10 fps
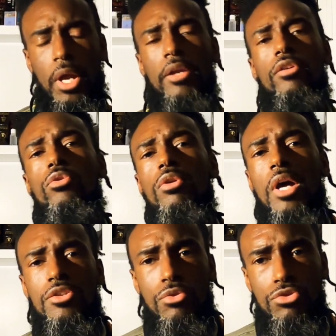How you
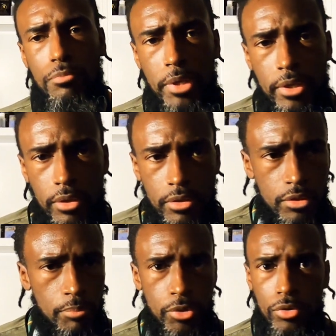utilize social media
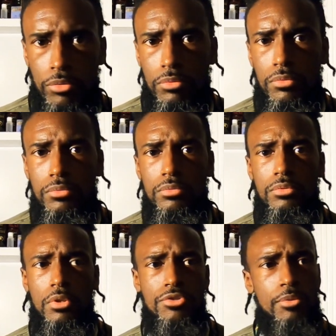is up to you.
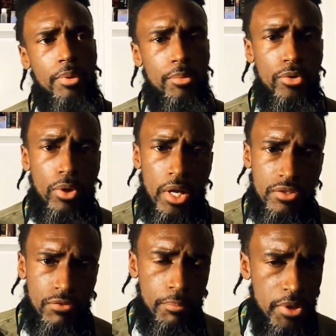Some people
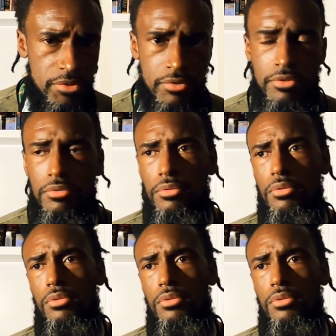utilize it for business.